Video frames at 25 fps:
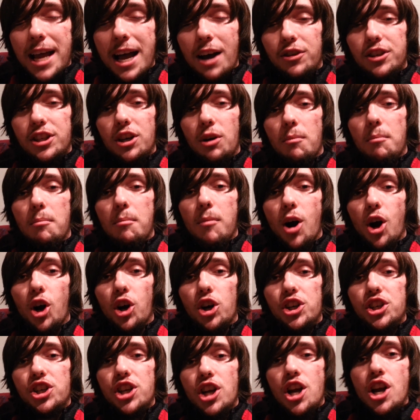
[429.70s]
till
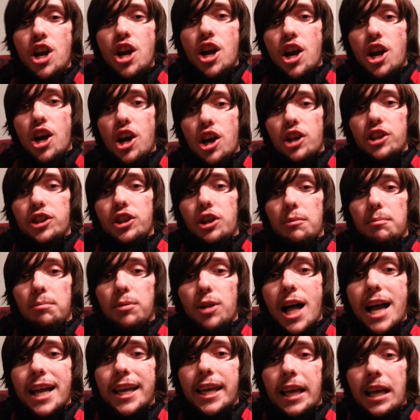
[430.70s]
March, they're
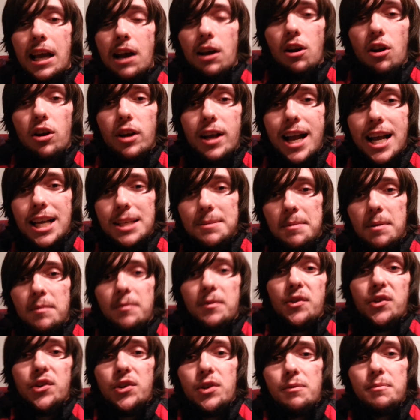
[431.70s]
blacking out all cast
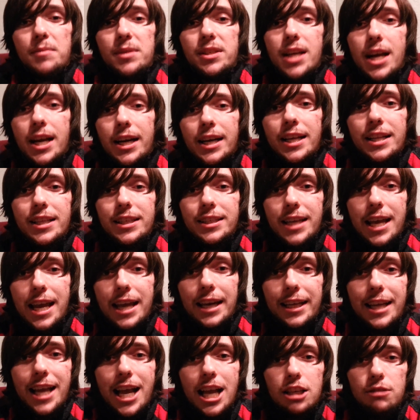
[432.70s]
members from sign-ins
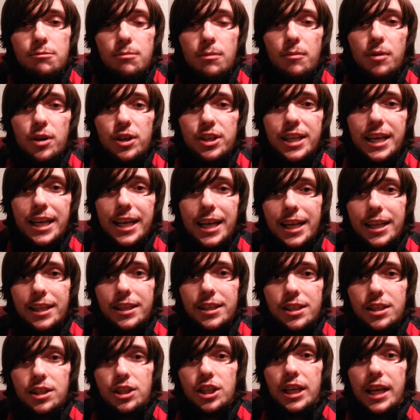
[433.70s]
and cast member
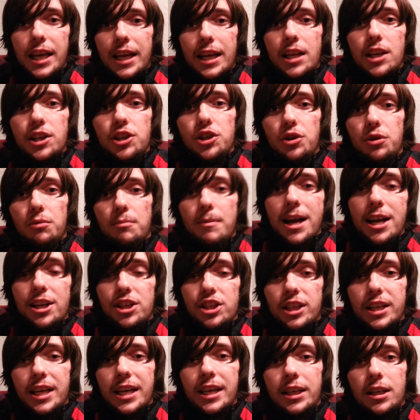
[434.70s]
tickets to get into
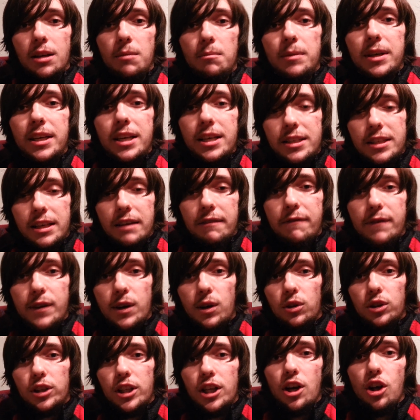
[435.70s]
Magic Kingdom, because they
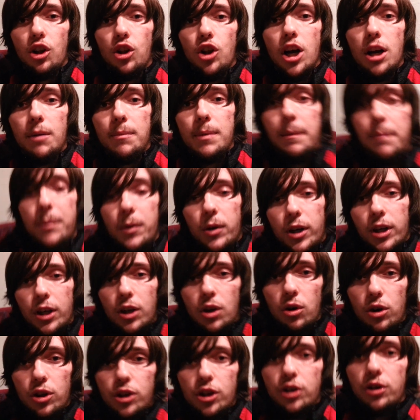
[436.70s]
feel that a lot of people are going to
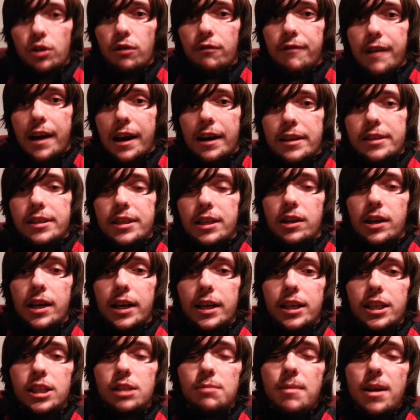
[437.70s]
go to the new
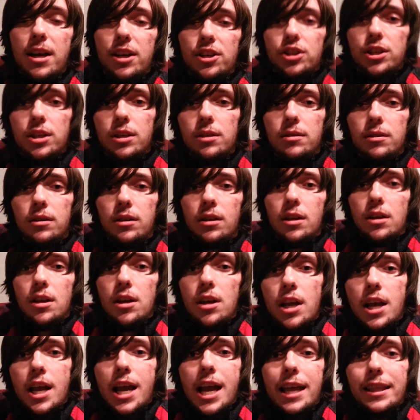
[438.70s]
Fantasyland expansion.
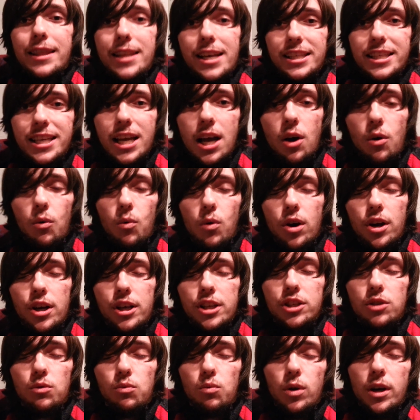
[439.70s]
And that's how it
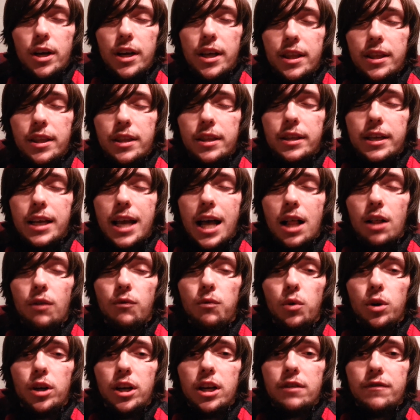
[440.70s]
was with
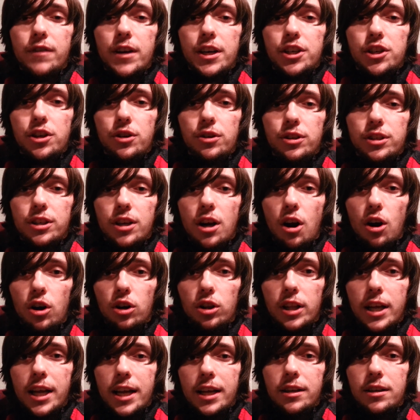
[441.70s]
California Adventures
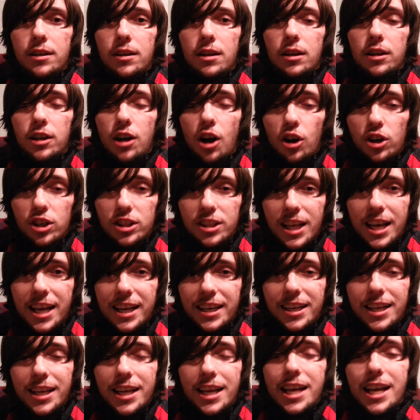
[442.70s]
Cars
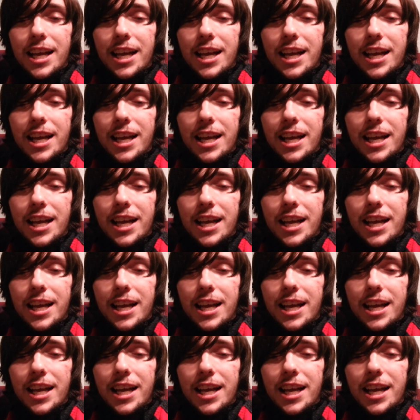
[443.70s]
Land.